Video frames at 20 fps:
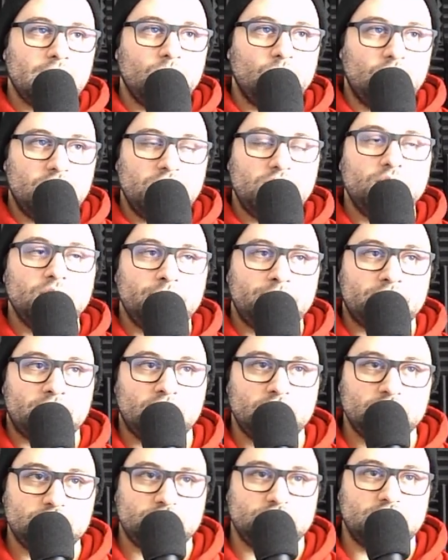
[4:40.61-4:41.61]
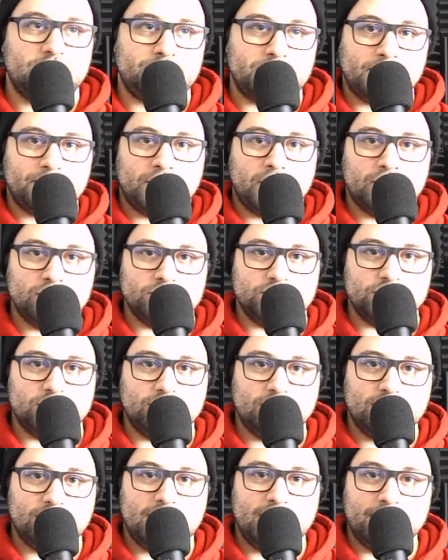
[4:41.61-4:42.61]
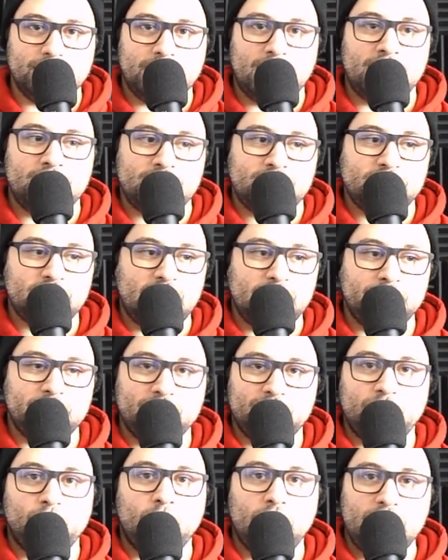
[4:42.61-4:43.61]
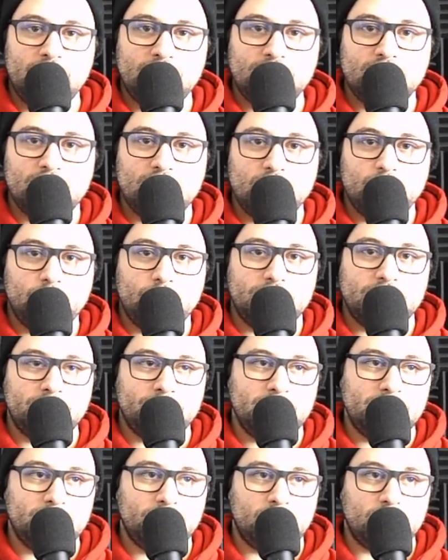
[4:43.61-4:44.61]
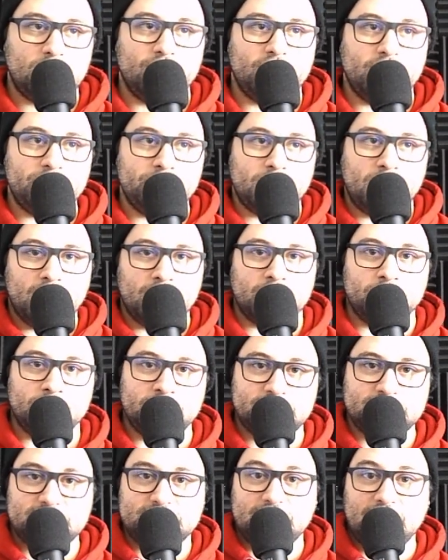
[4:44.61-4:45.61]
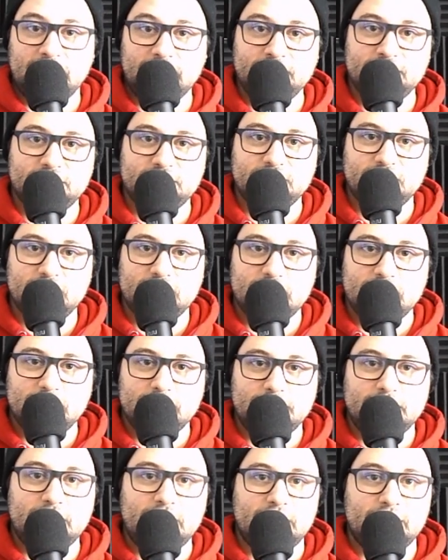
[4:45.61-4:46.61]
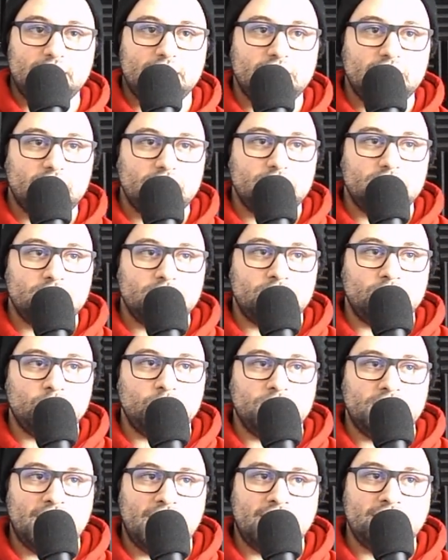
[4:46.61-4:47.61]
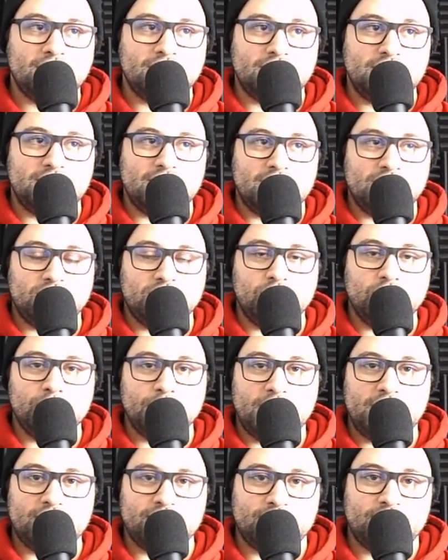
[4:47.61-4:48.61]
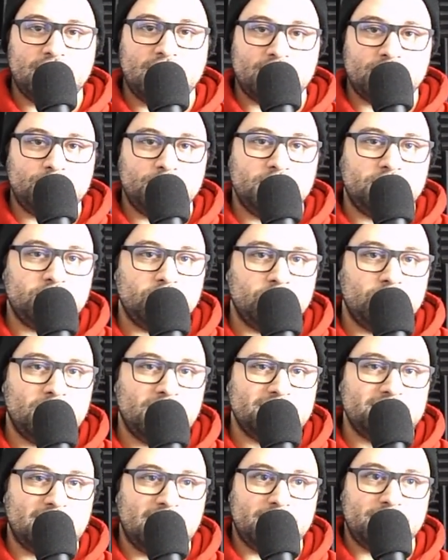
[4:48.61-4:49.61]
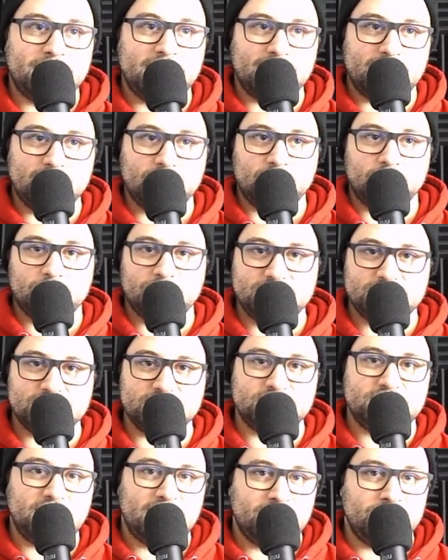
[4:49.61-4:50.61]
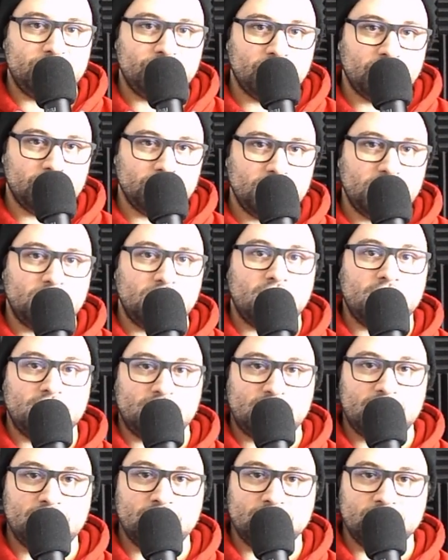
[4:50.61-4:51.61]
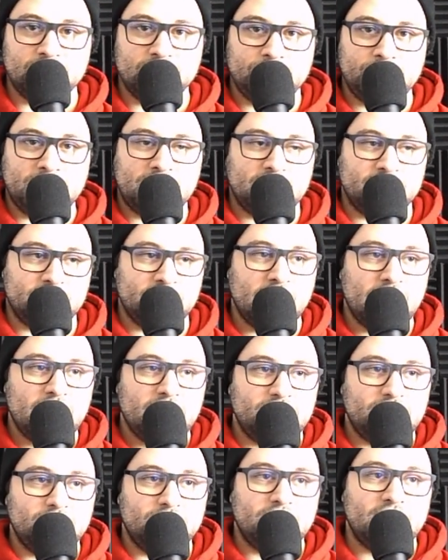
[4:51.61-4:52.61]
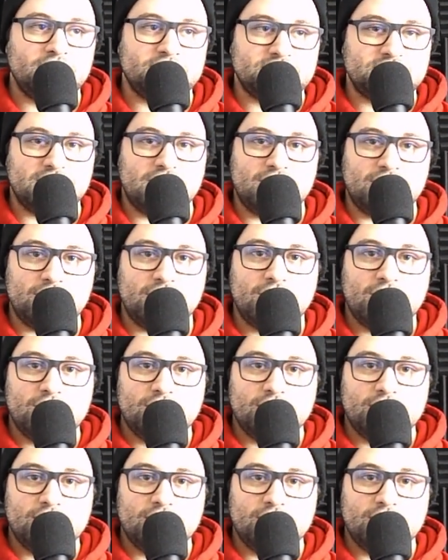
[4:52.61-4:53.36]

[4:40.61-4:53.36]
when you approach a proposal in that type of way, with a bit more of a moderate stance, then the reality that you may in fact be correct, I think, increases tenfold in a lot of cases, because you're not saying,